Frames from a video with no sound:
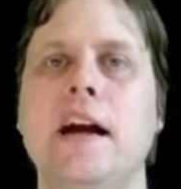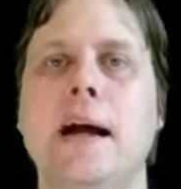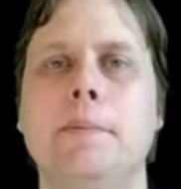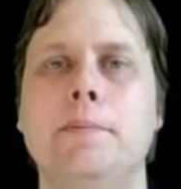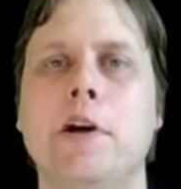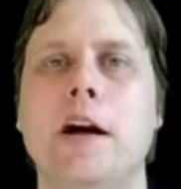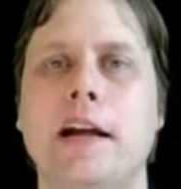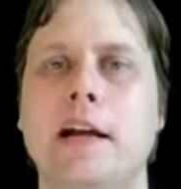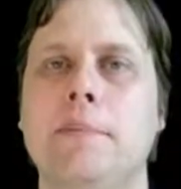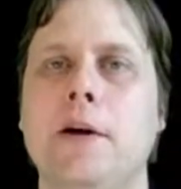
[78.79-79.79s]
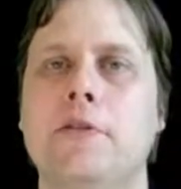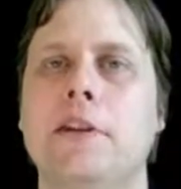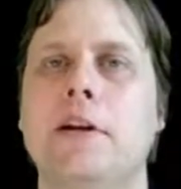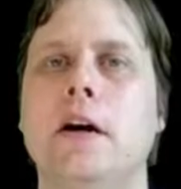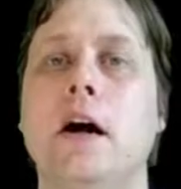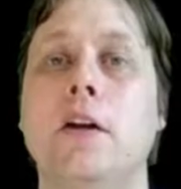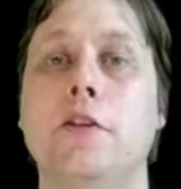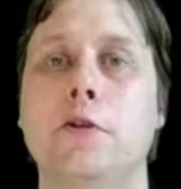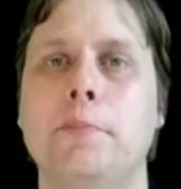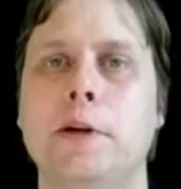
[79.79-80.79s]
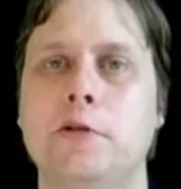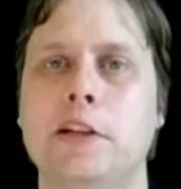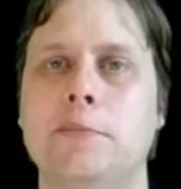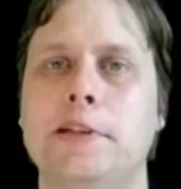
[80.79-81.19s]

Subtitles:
I'm talking about the other building